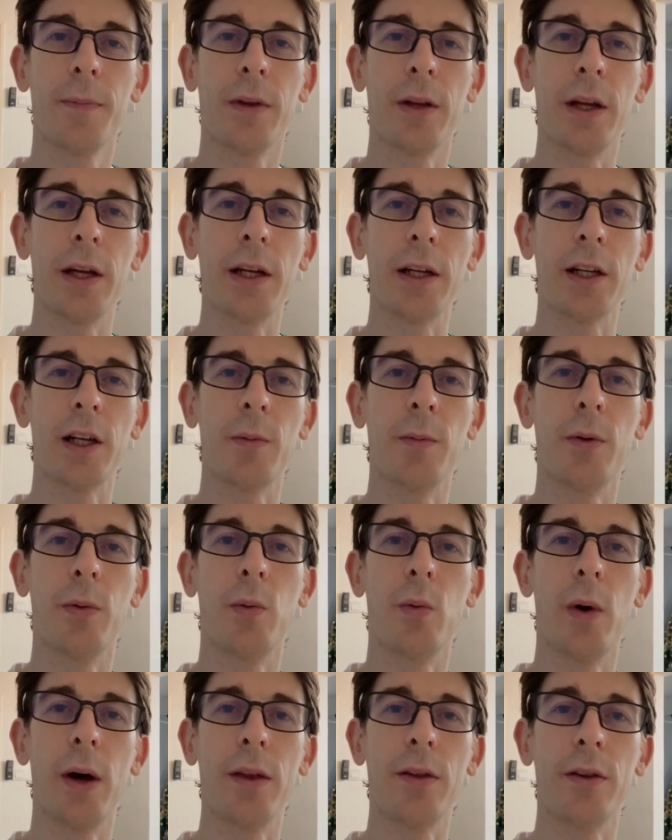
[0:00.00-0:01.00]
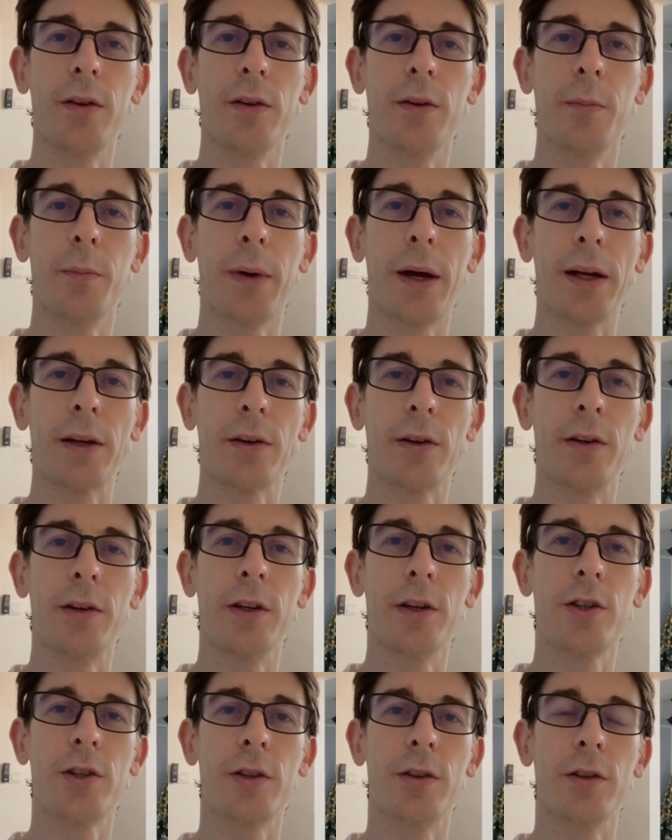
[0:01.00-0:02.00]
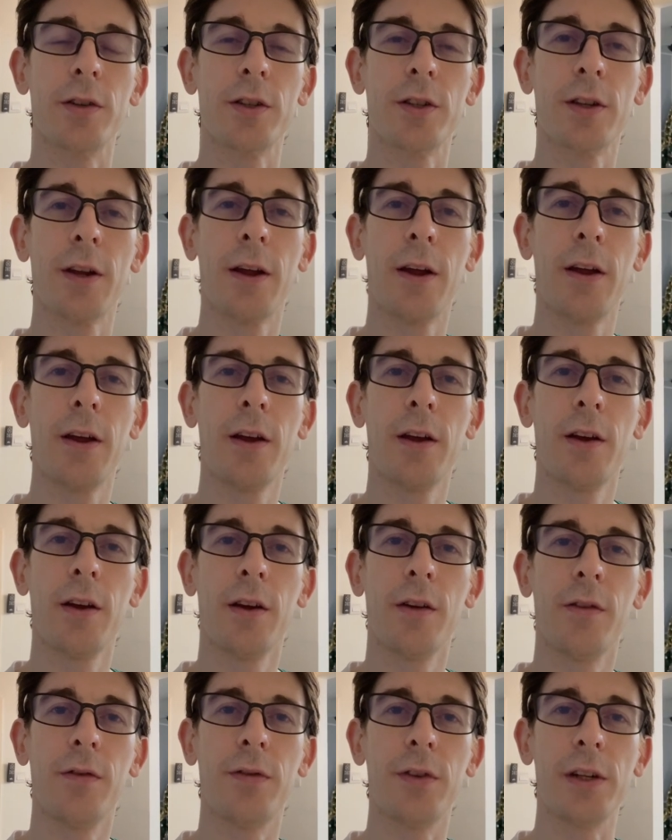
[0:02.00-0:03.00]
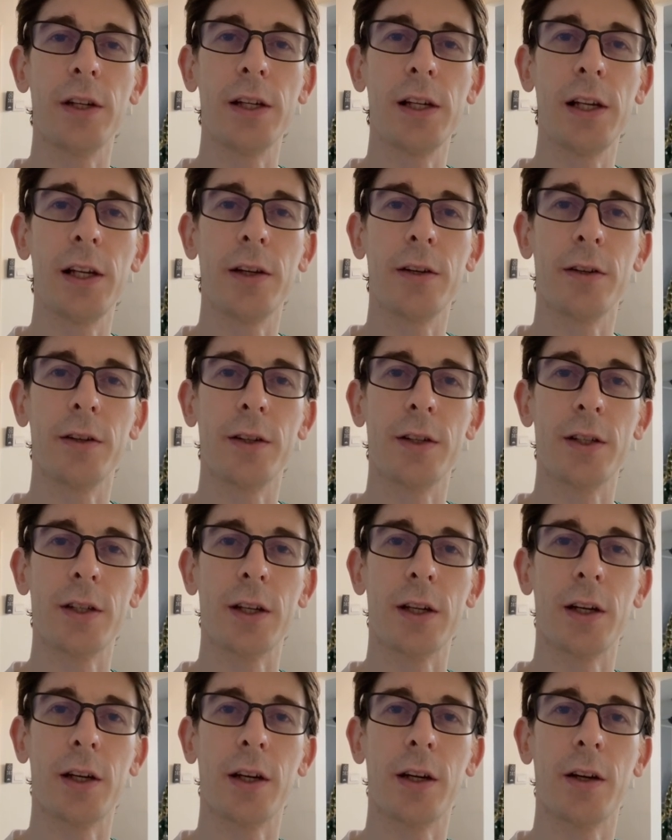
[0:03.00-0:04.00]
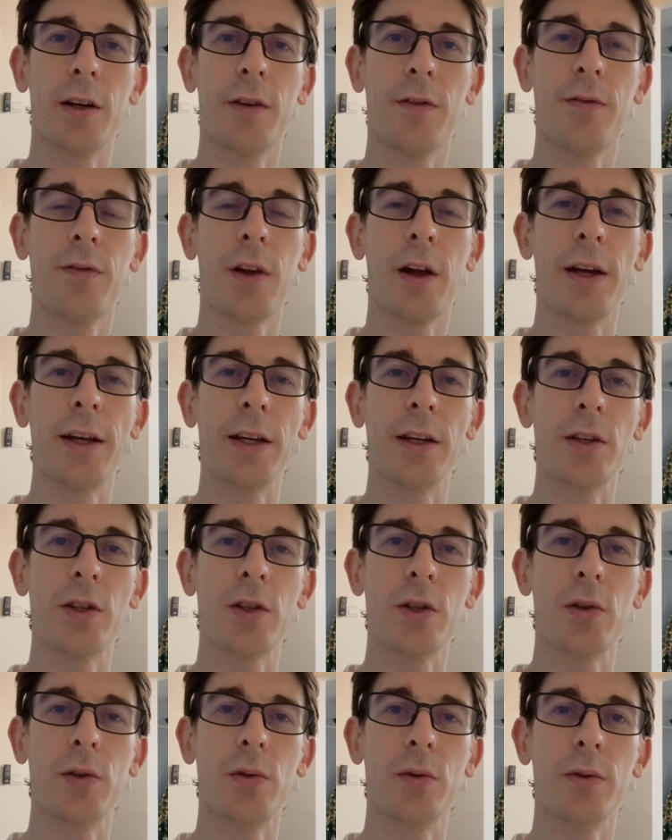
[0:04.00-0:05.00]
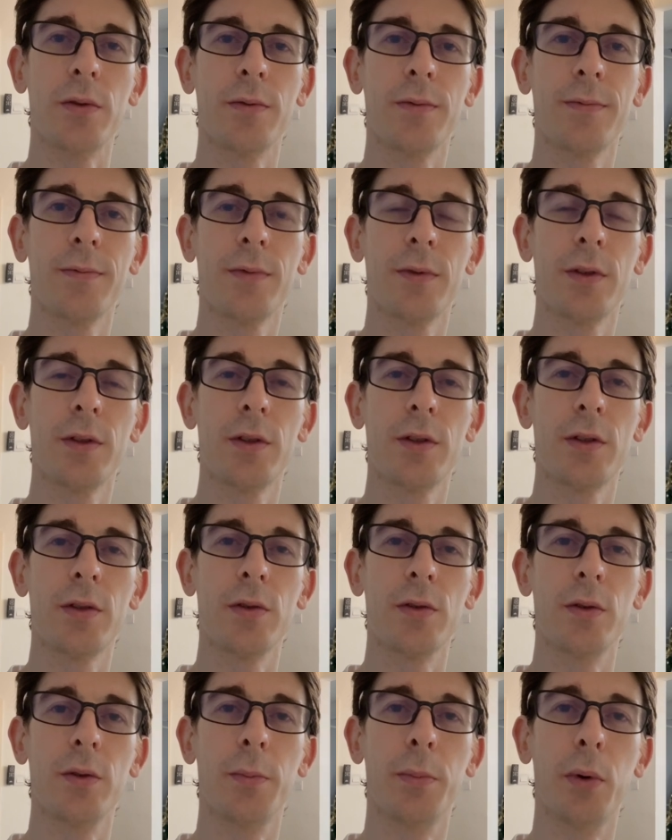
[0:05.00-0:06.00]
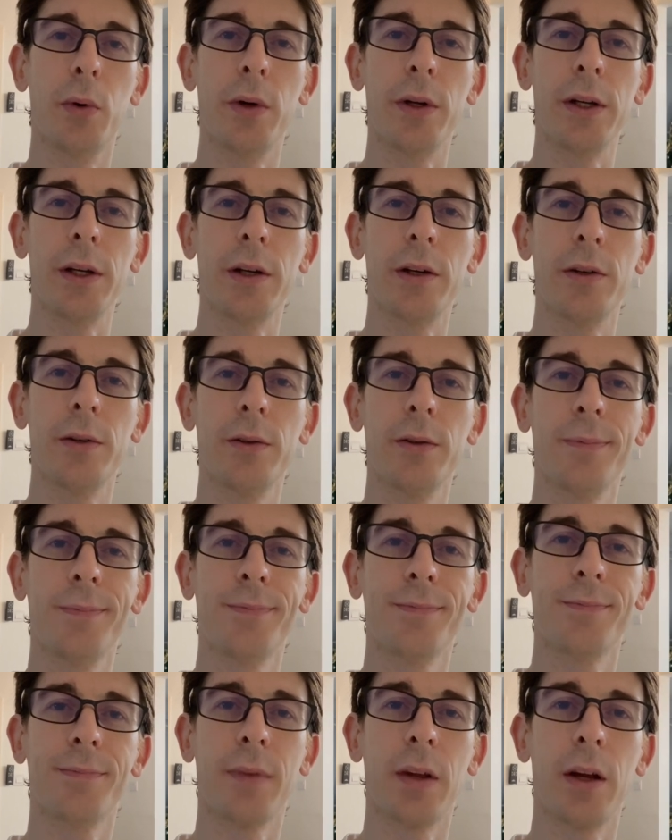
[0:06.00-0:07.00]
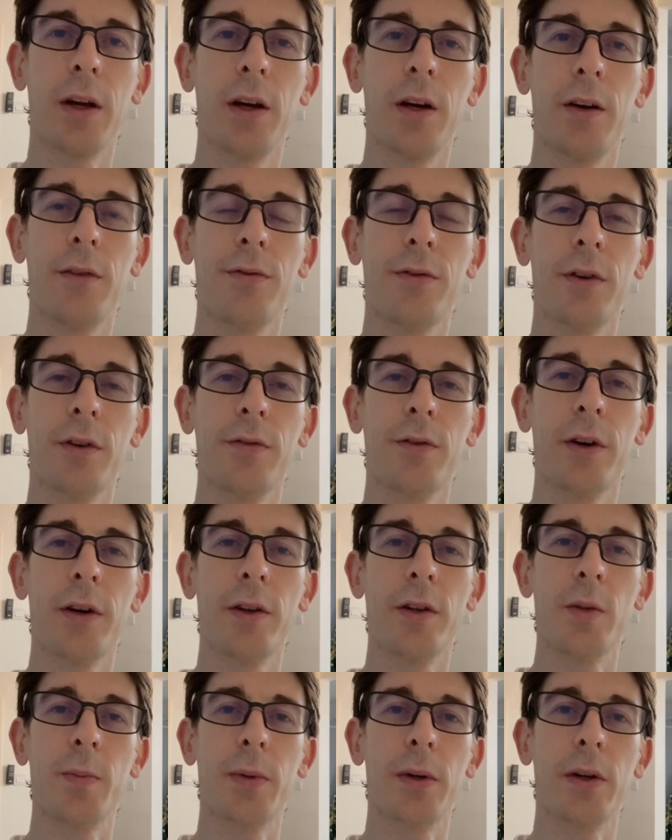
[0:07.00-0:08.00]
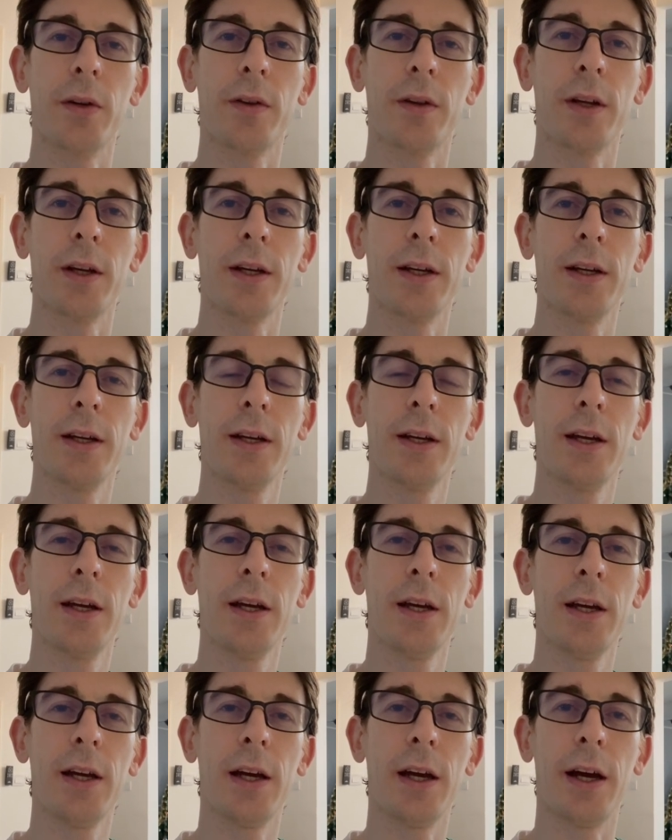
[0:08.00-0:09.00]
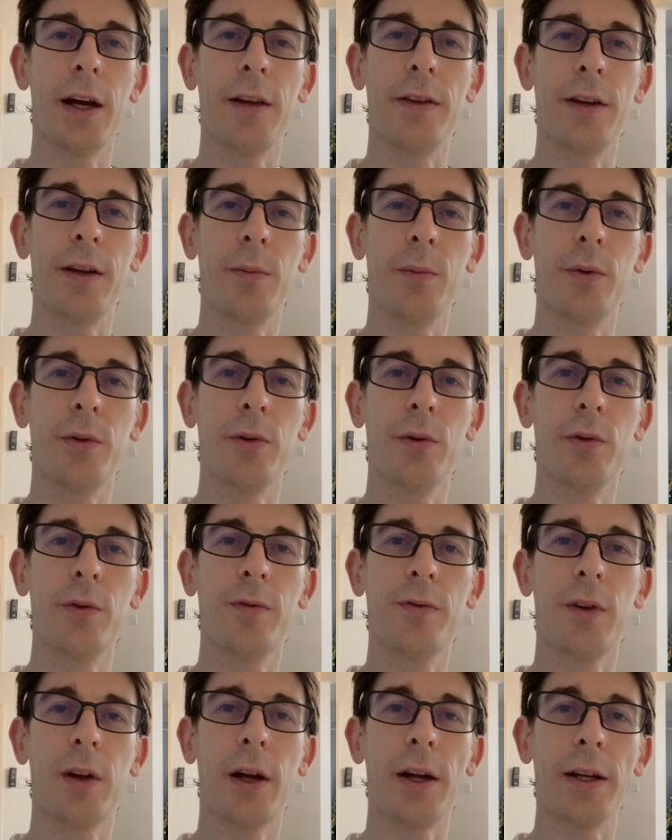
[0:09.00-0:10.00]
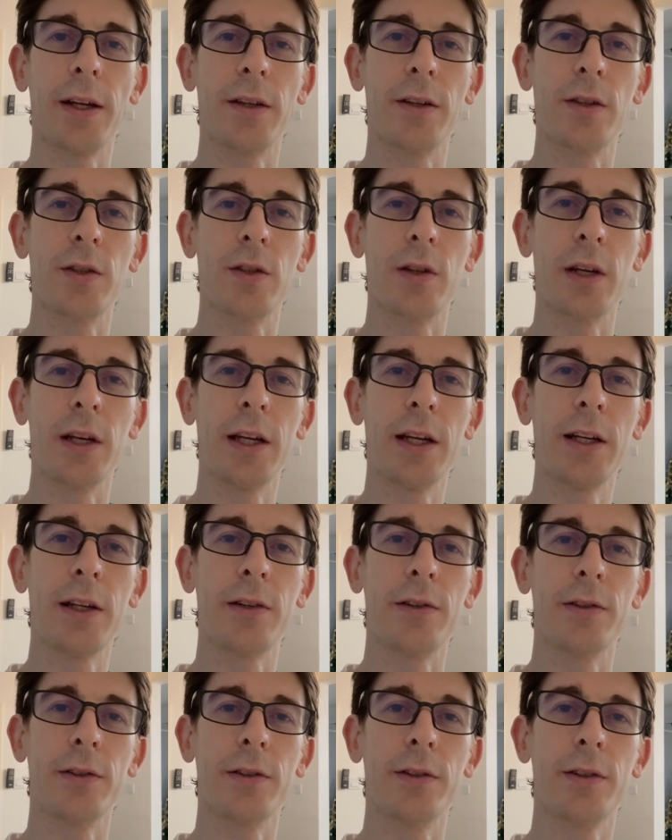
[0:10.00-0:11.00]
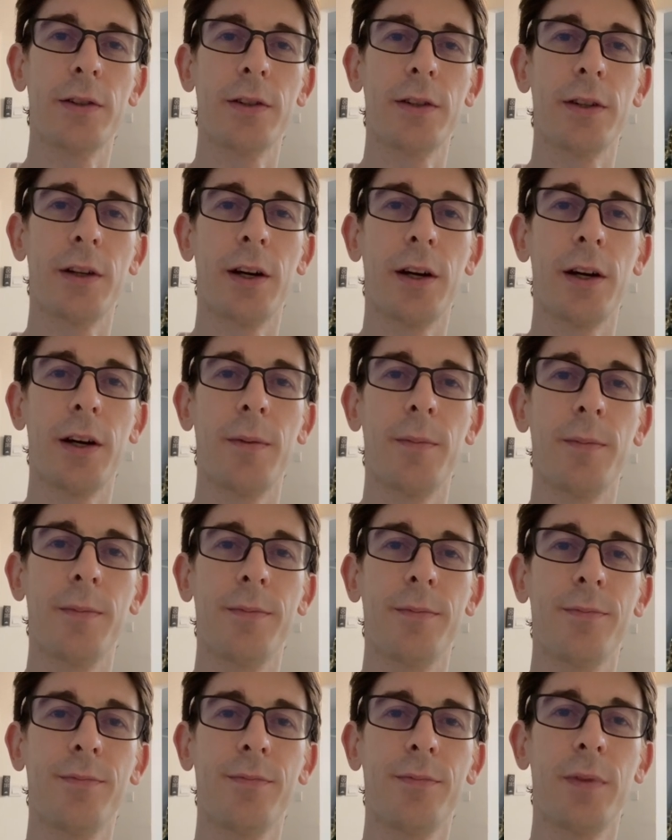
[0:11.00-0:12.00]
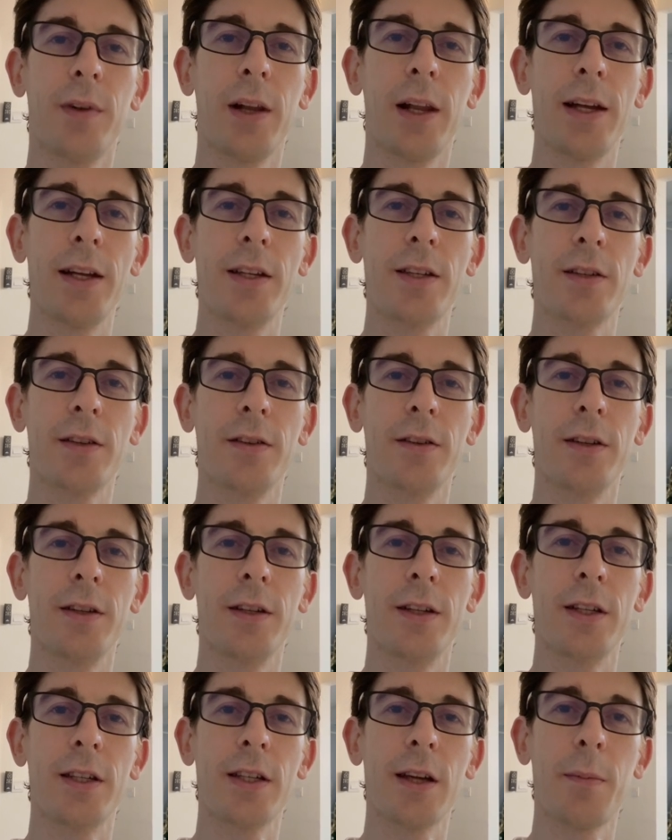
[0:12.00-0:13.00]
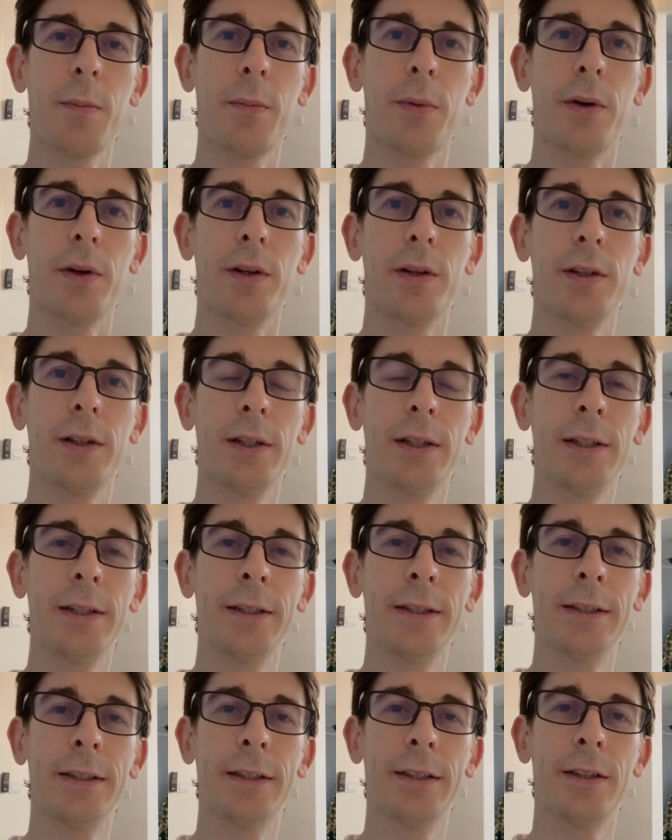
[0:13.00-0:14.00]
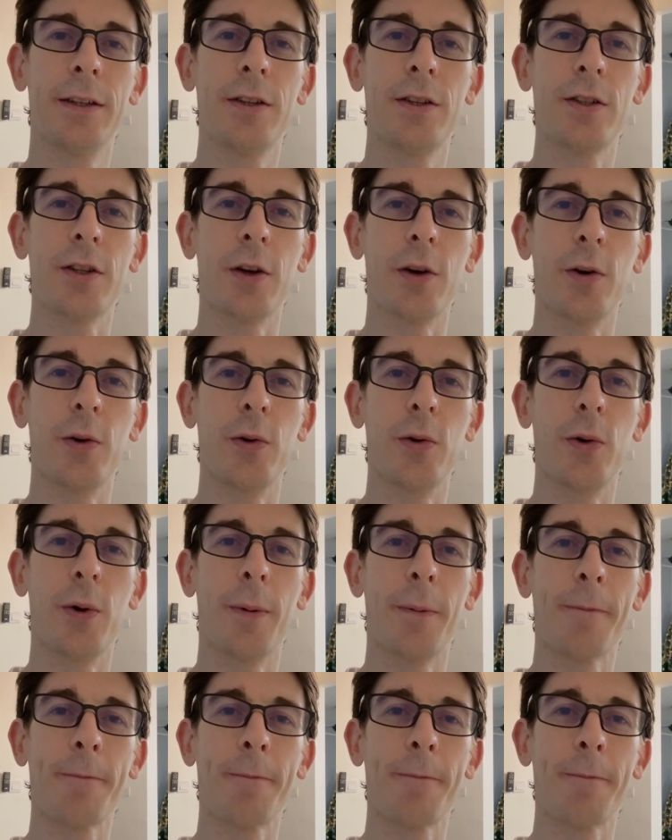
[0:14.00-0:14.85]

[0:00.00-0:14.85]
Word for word: inclement weather and bad conditions. Fidelia is uh, flying soon to Borneo uh, for her father's birthday, and then we're all flying to England um, later in December. So